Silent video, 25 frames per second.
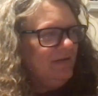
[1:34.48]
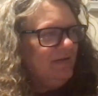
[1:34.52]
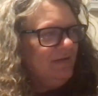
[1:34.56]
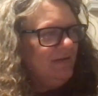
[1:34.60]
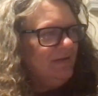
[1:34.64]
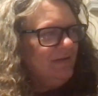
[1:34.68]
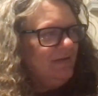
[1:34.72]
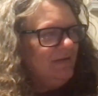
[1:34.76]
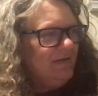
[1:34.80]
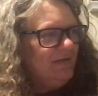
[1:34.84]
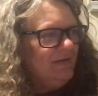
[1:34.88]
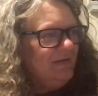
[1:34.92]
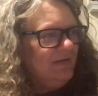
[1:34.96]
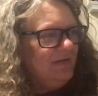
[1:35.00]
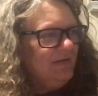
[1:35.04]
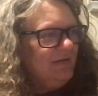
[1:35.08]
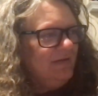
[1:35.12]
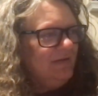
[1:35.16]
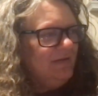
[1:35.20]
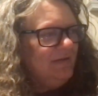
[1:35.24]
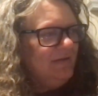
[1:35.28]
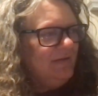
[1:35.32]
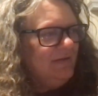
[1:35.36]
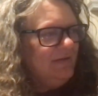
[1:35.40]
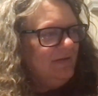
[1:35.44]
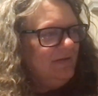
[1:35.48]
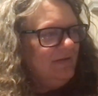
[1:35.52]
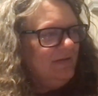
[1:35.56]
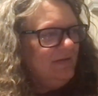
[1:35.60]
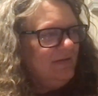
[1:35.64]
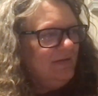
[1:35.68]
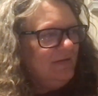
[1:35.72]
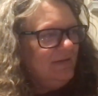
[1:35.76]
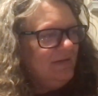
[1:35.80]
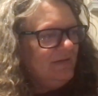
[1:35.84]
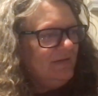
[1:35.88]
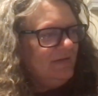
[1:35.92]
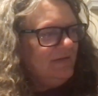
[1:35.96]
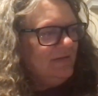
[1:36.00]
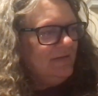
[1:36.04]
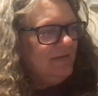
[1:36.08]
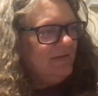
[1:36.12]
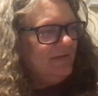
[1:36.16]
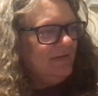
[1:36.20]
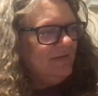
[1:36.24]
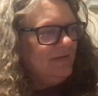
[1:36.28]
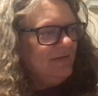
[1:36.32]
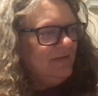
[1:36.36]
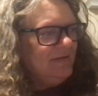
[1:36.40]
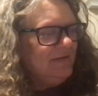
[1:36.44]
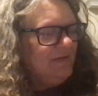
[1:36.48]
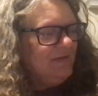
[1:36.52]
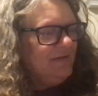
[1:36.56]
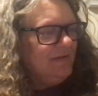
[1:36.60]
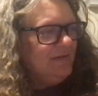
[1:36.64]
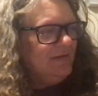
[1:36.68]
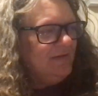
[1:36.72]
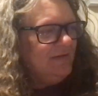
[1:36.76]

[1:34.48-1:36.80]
(no one is talking)